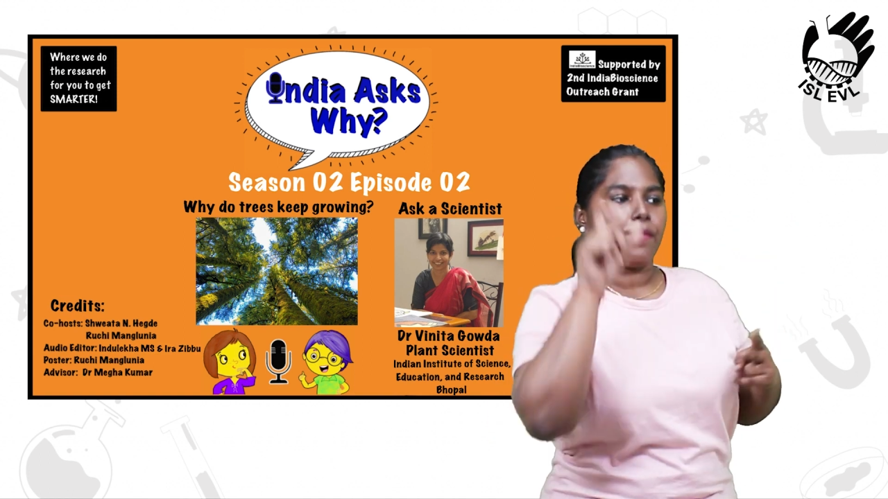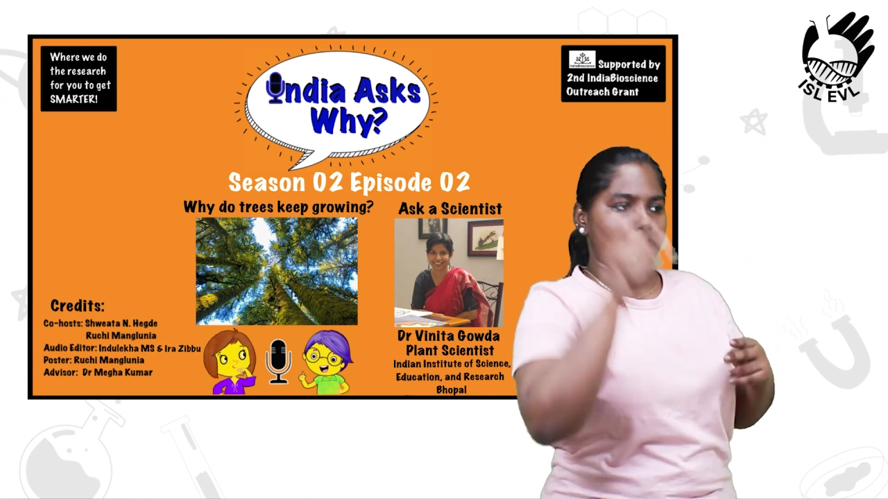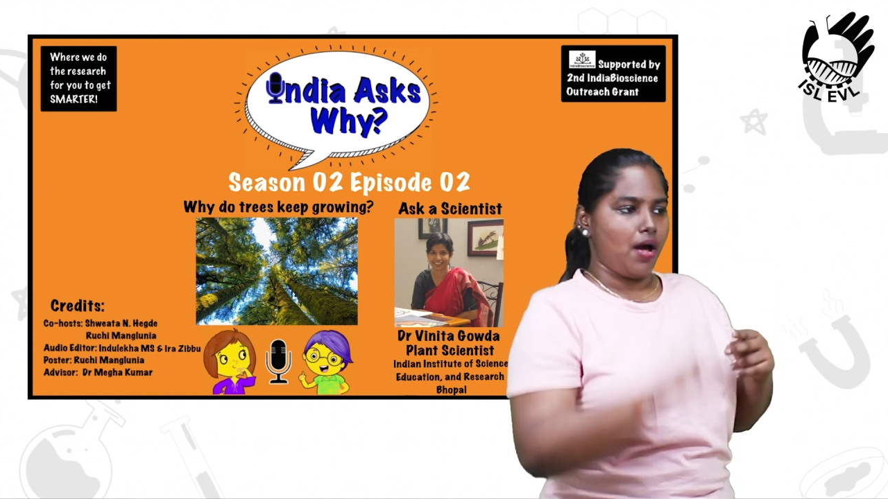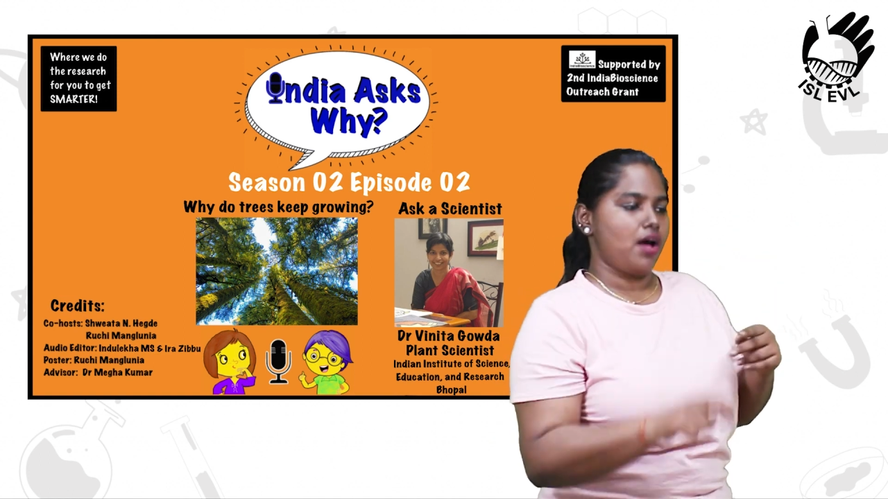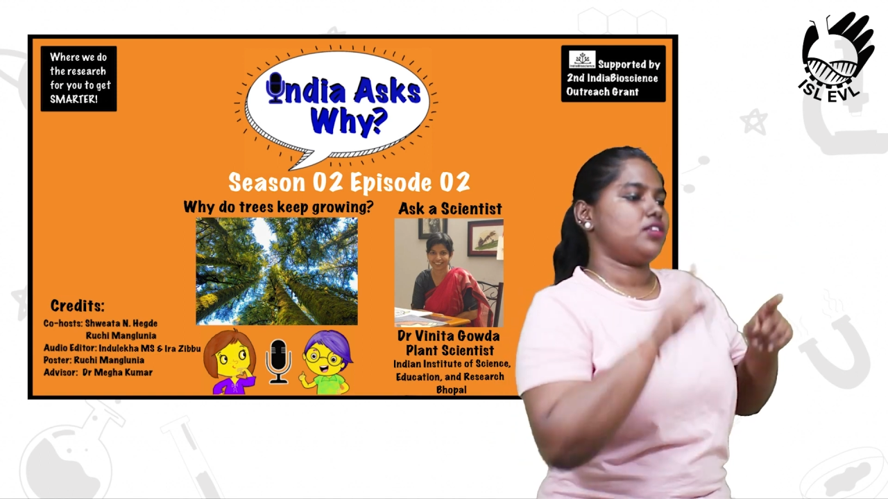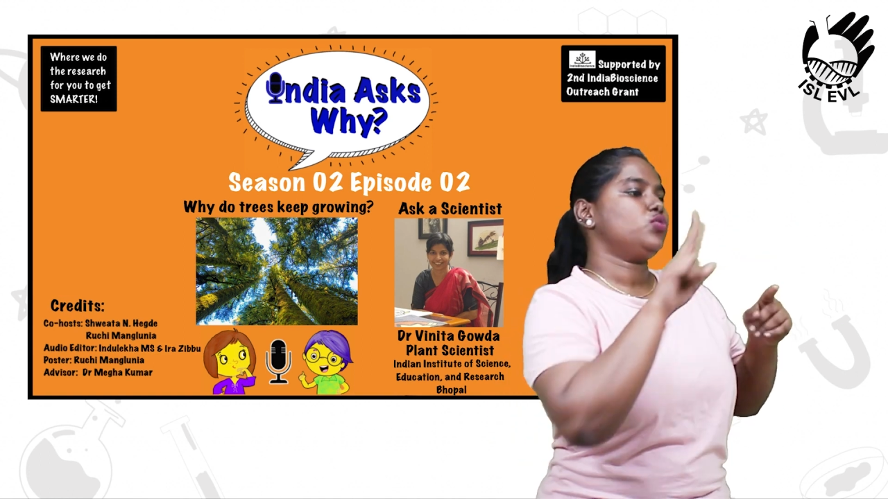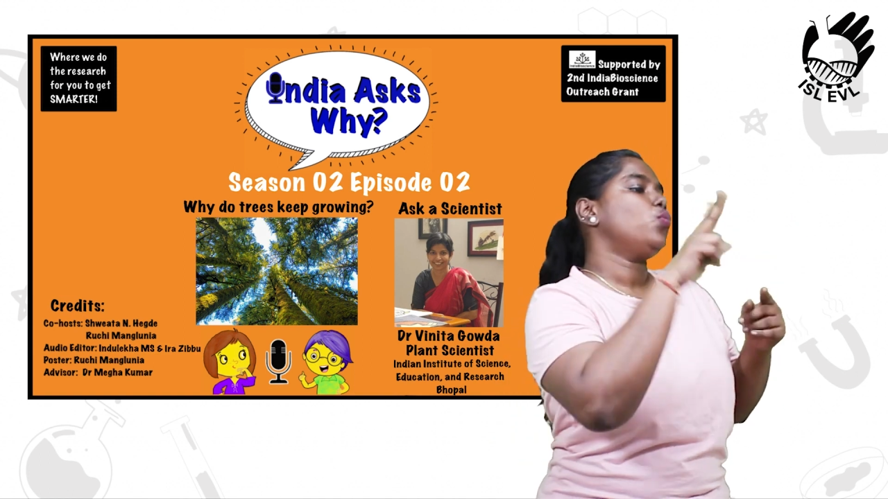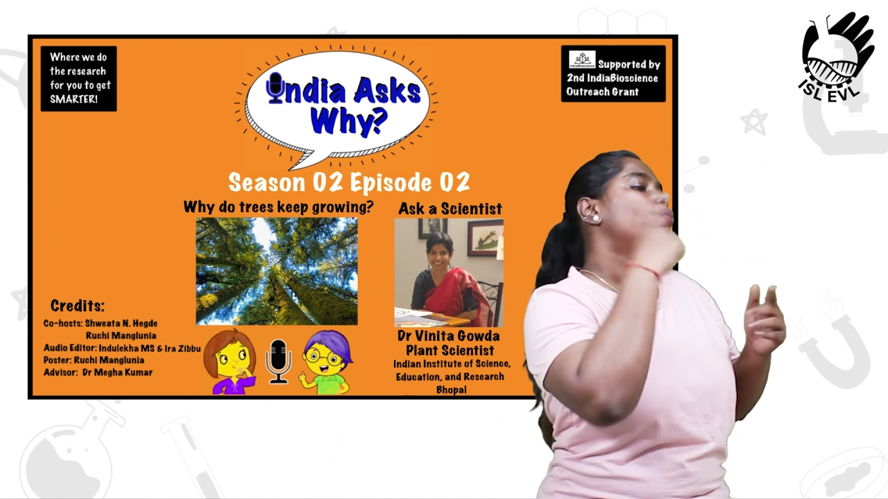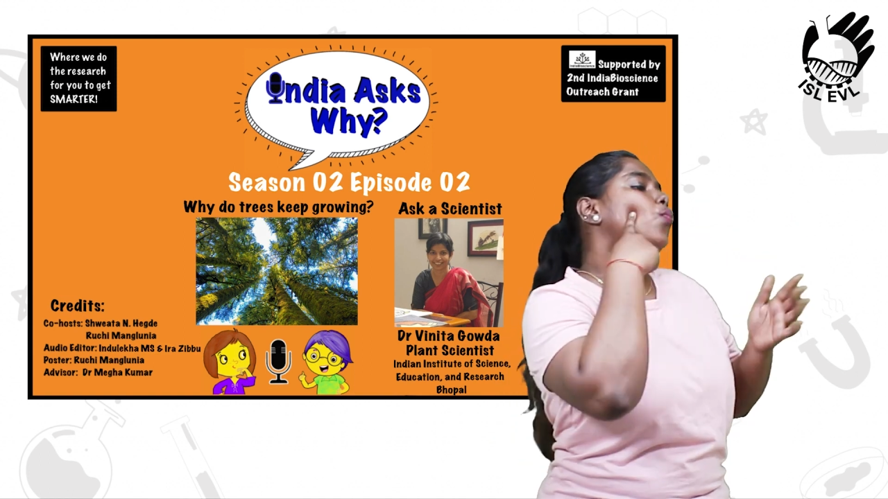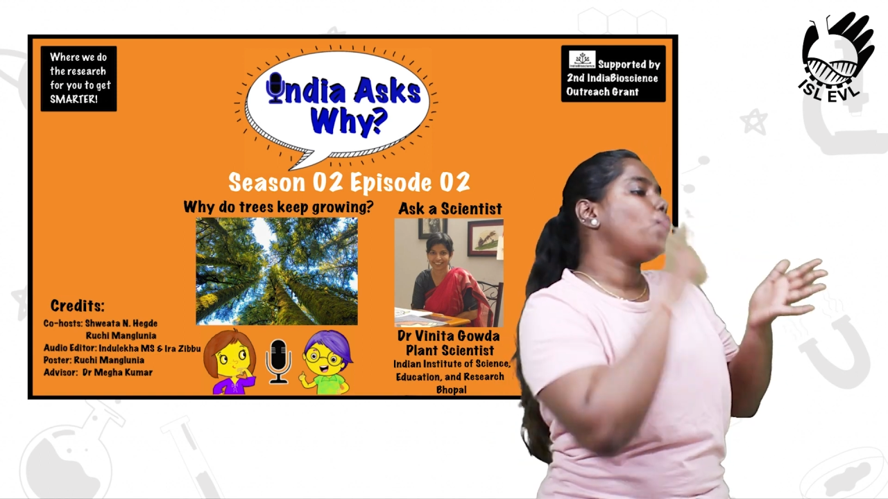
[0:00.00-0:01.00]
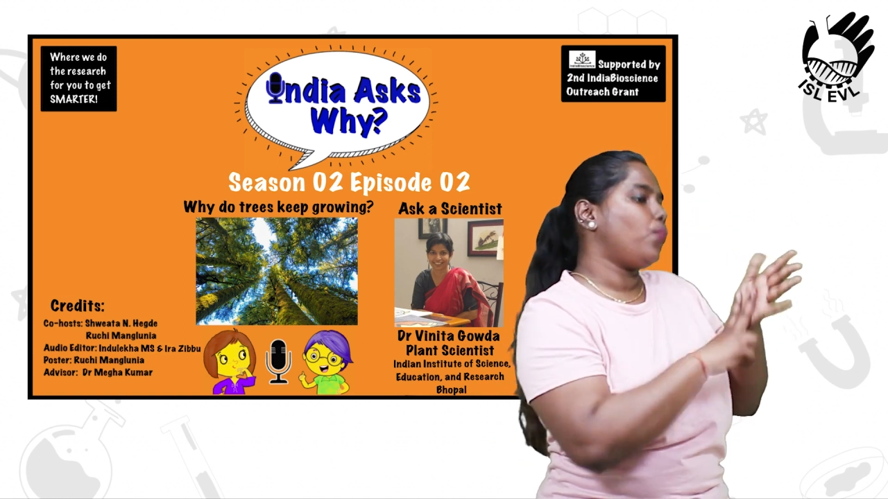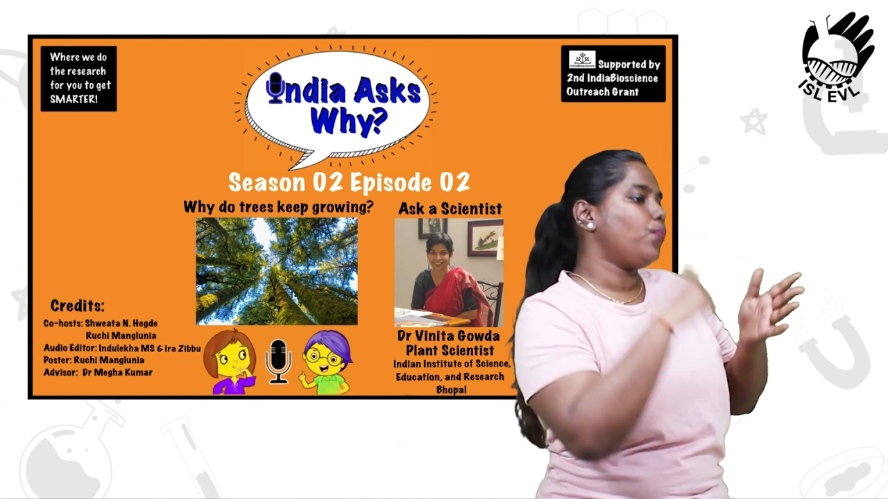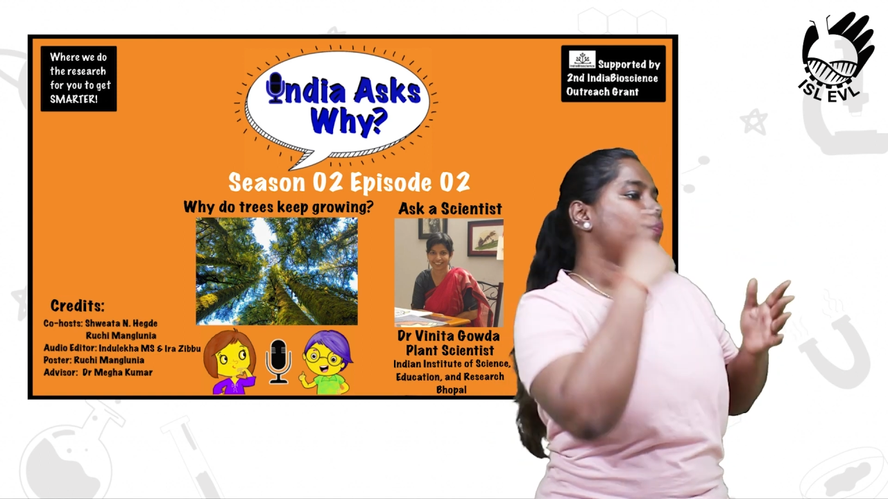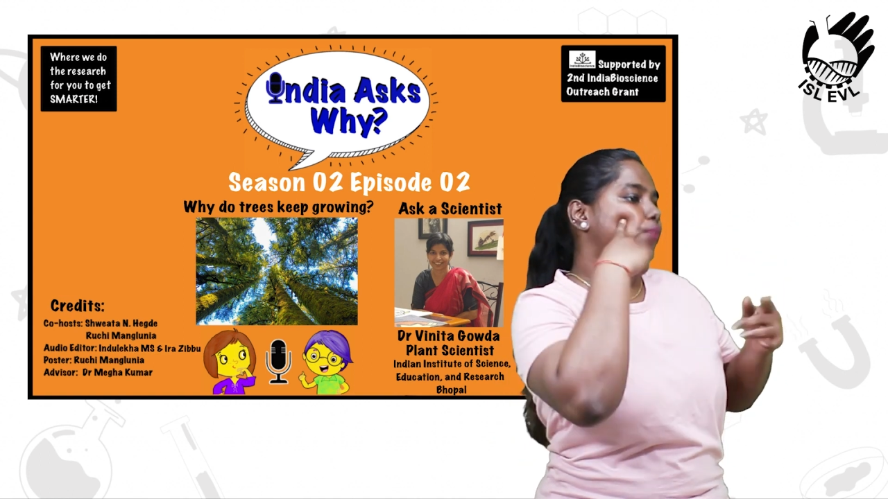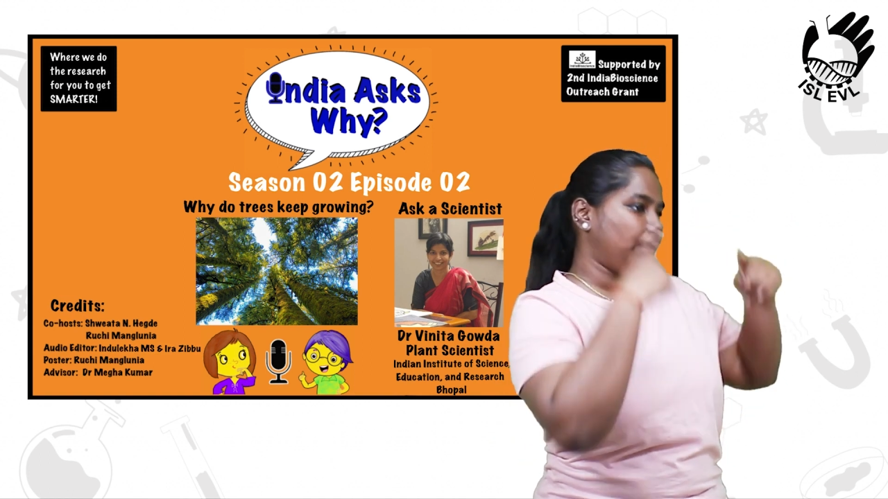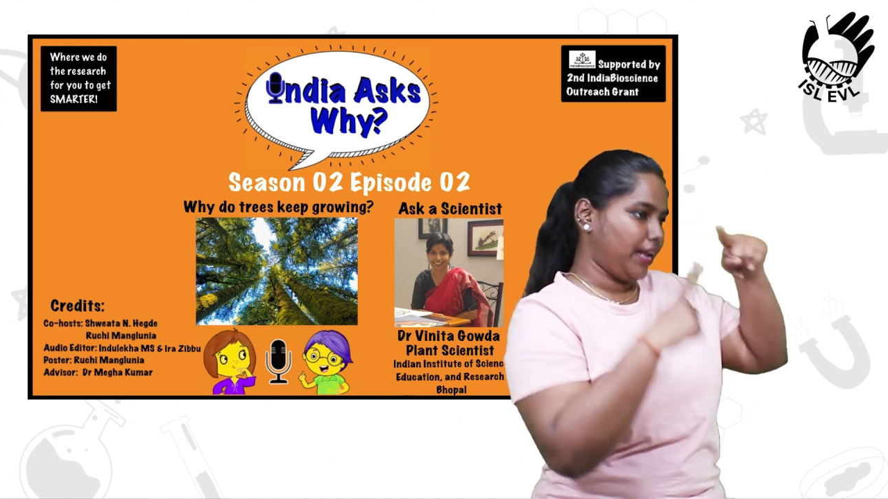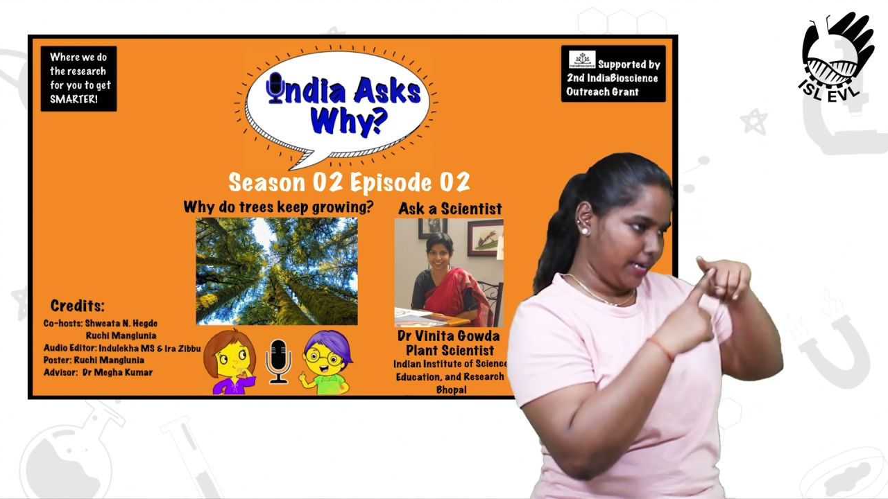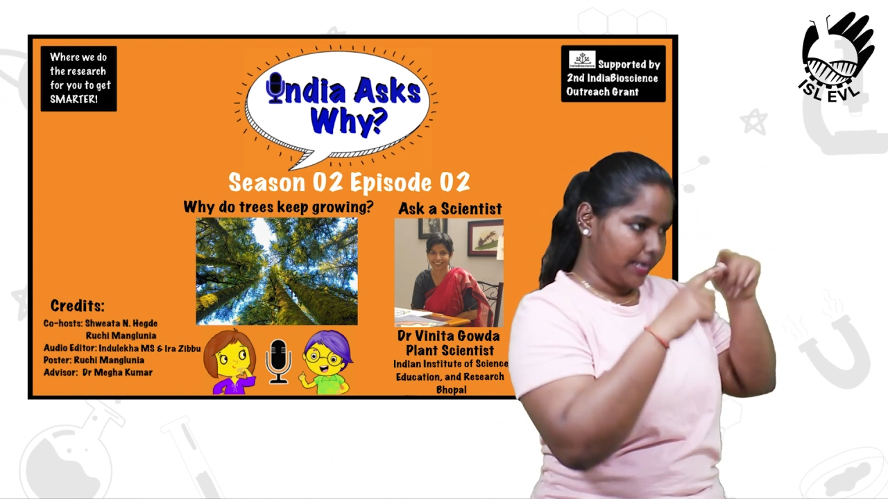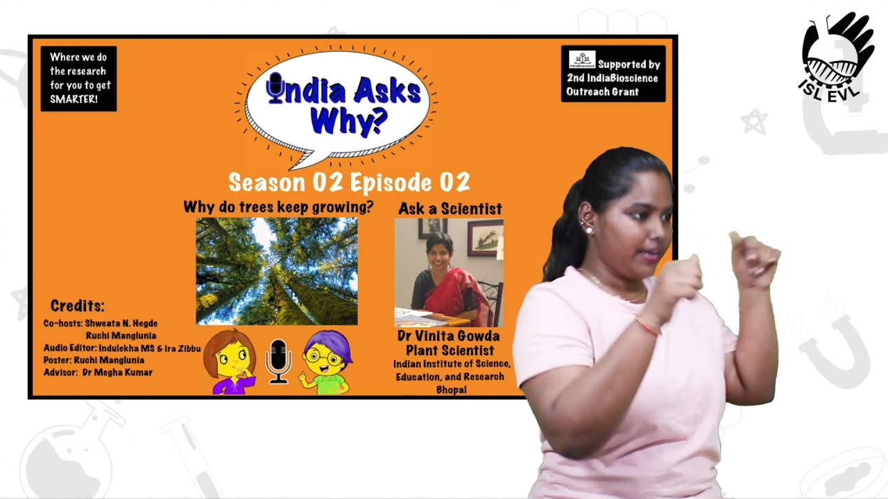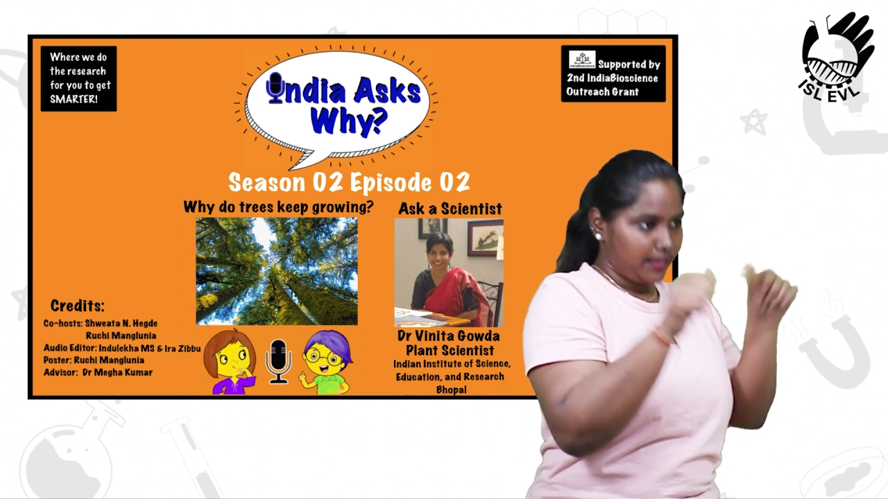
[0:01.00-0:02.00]
Dr. Vinita Gowda, a
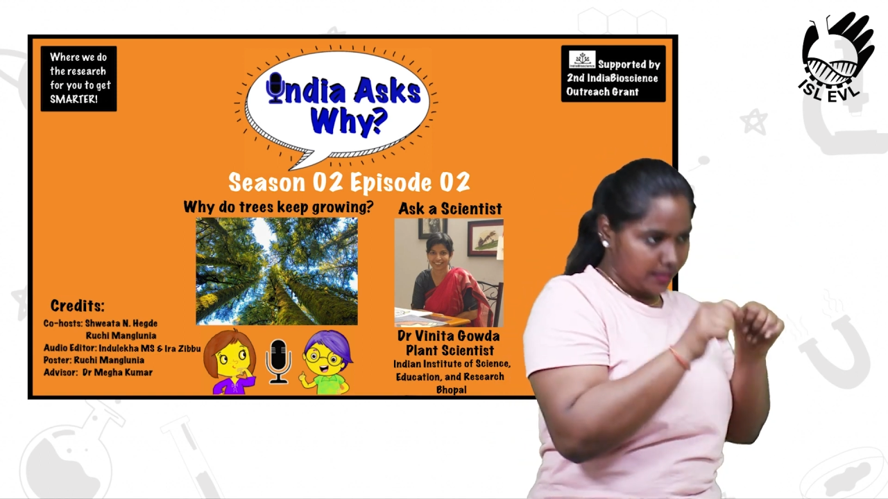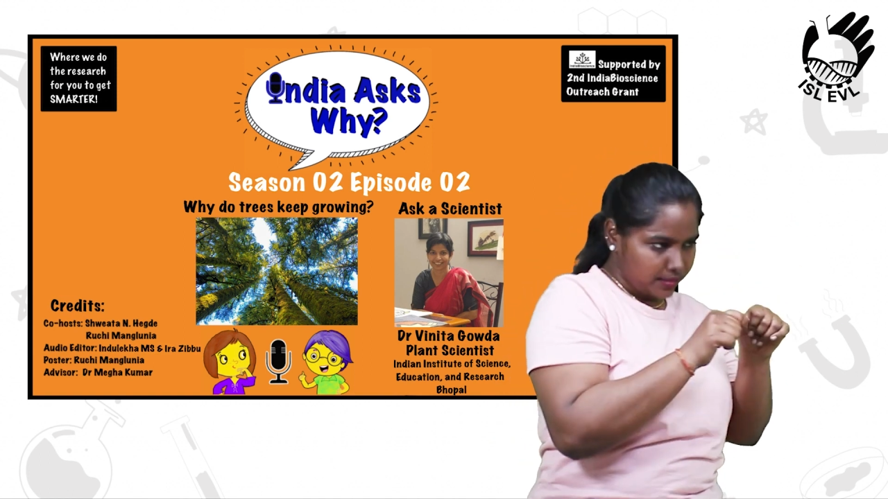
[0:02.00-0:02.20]
plant